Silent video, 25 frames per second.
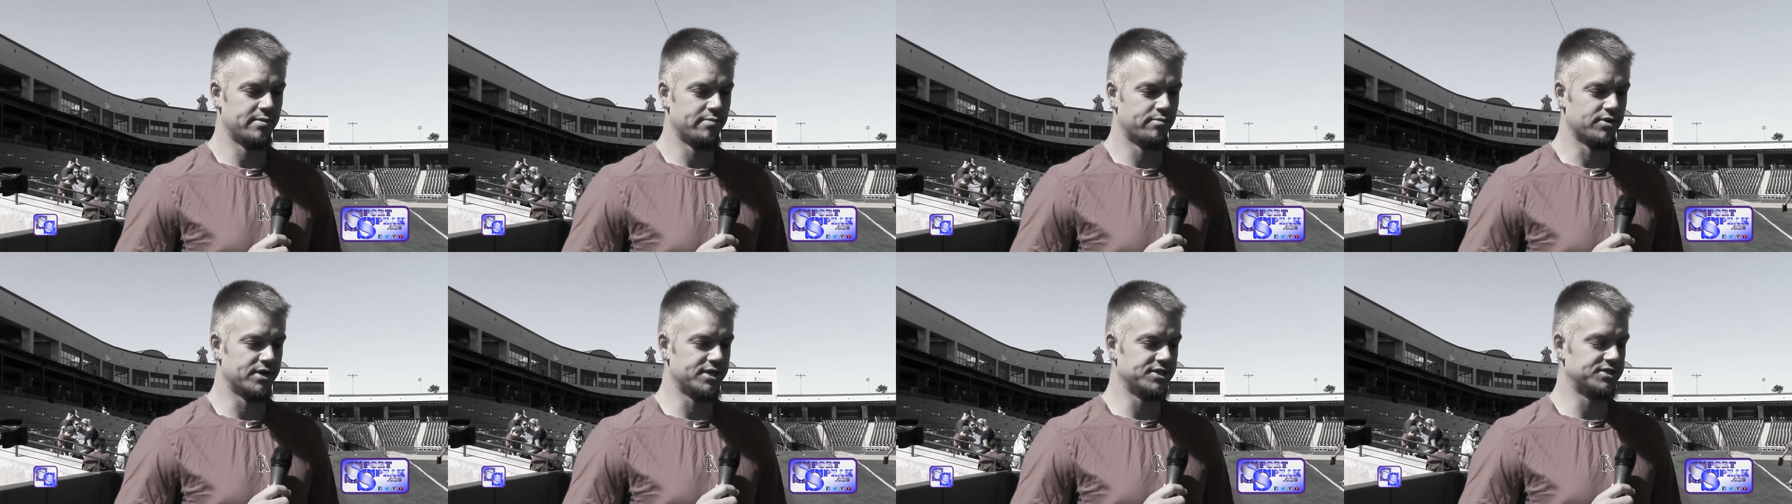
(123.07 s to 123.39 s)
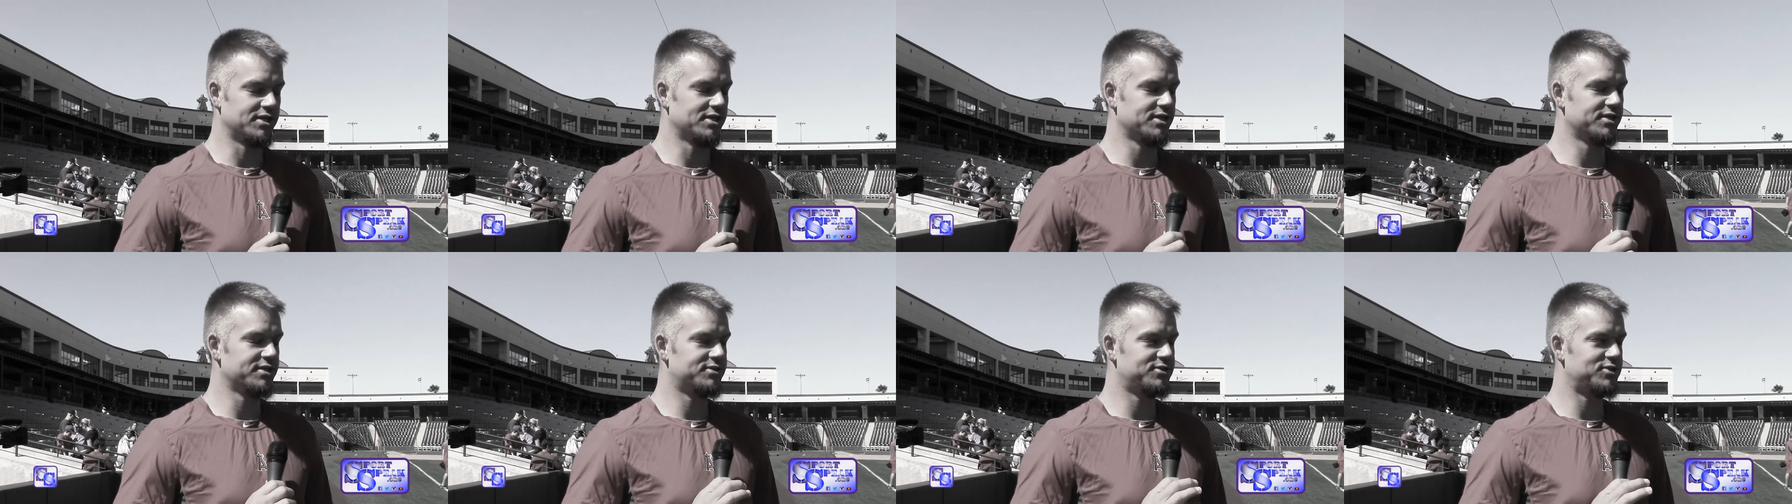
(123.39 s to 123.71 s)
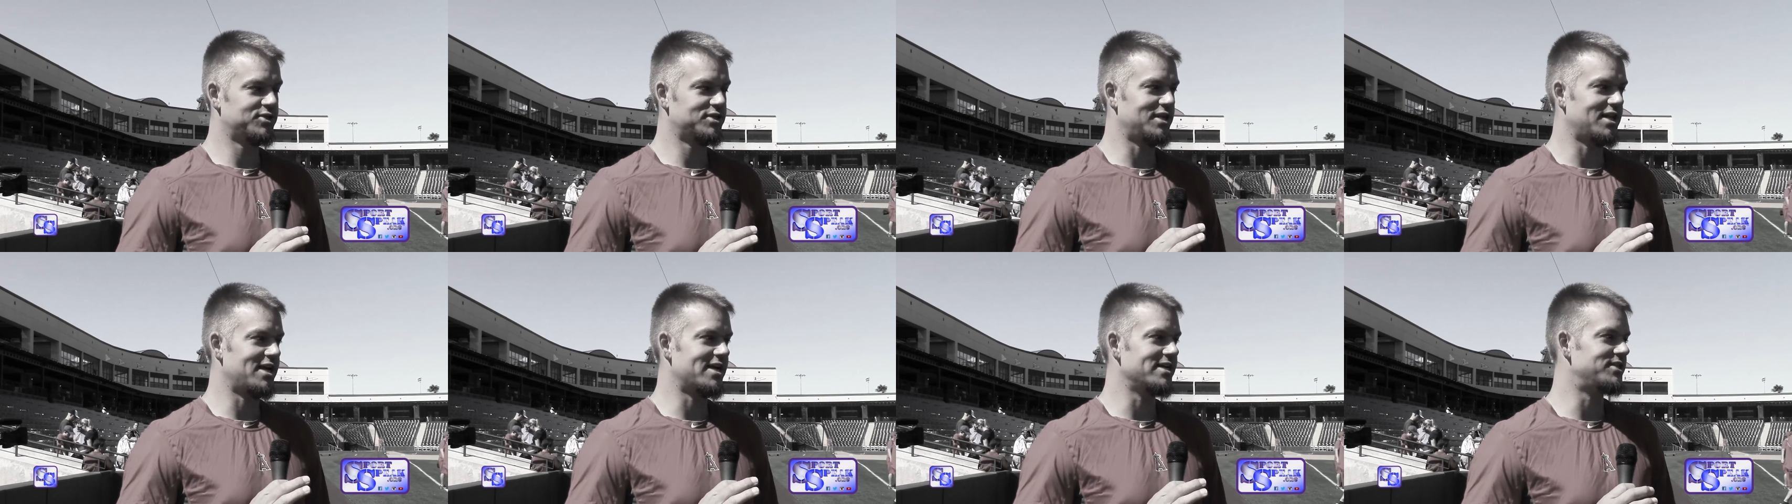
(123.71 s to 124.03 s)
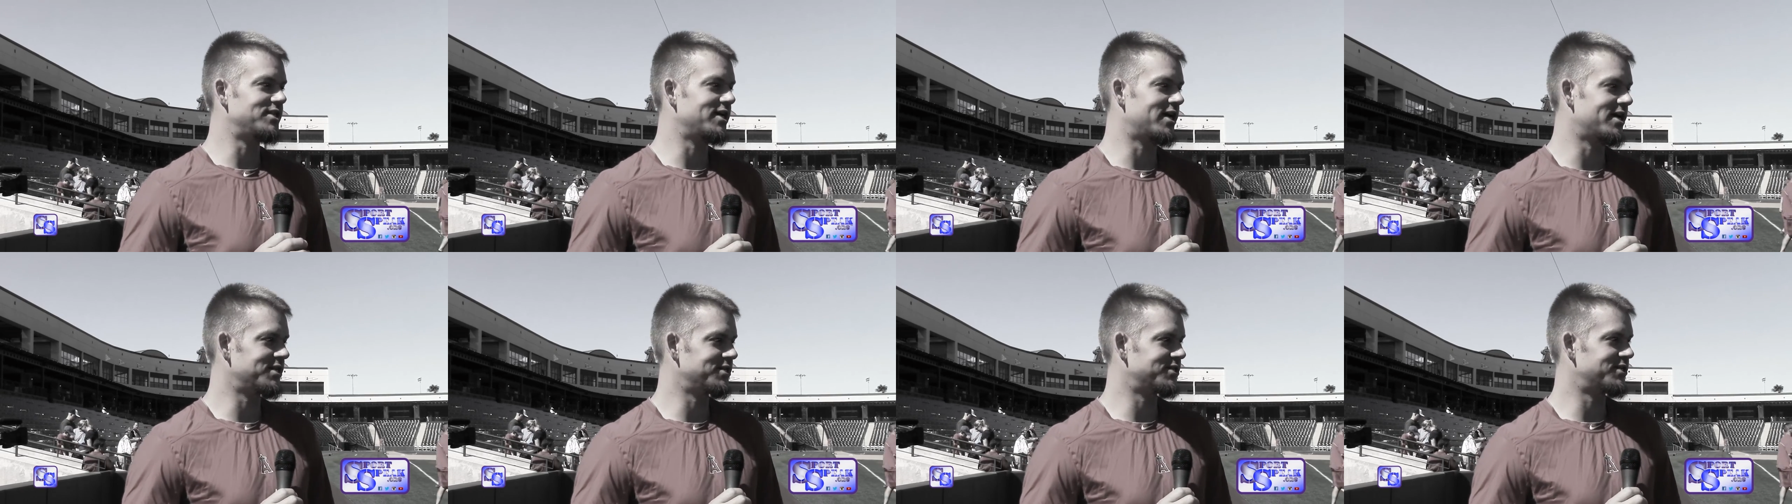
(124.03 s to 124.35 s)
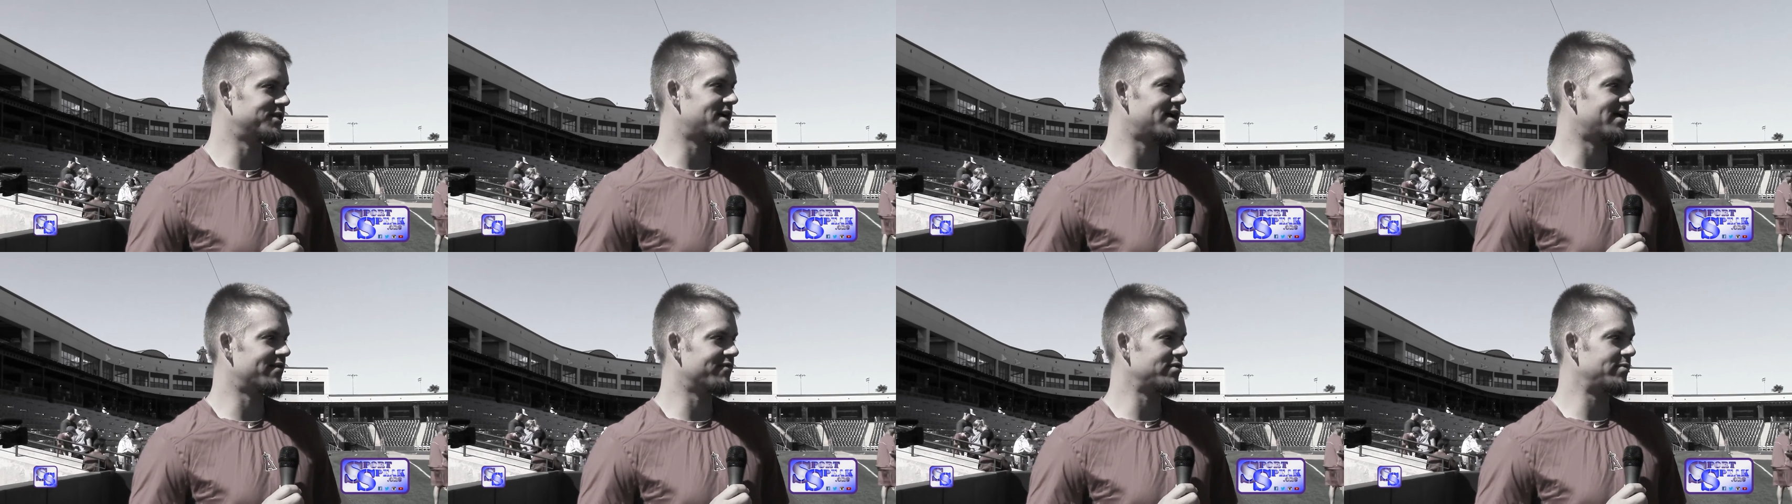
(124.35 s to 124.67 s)
brings a slight change
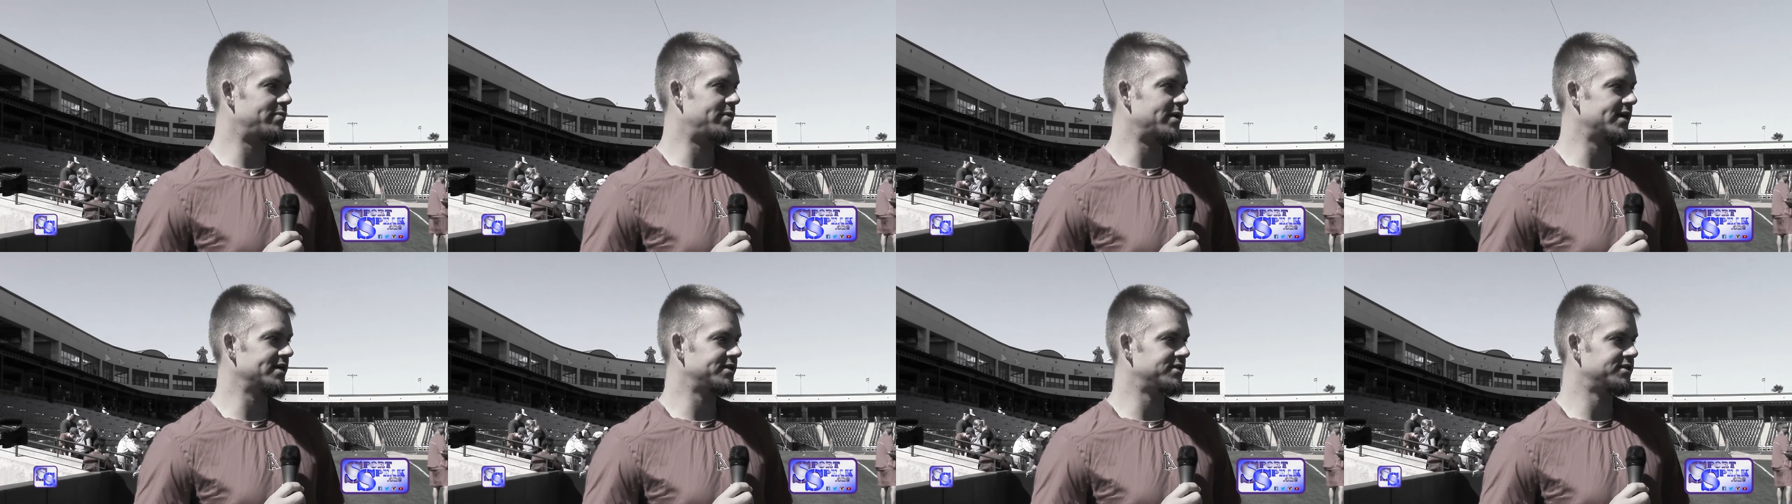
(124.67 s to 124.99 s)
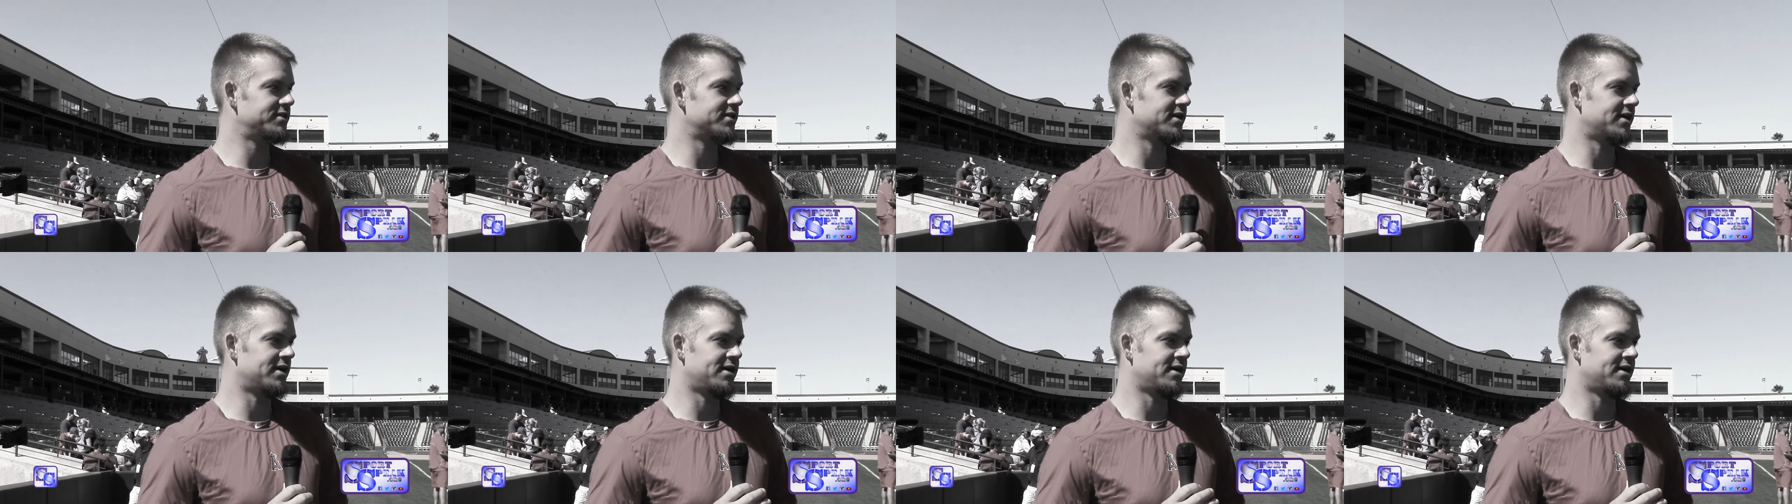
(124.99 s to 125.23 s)
in every pitch.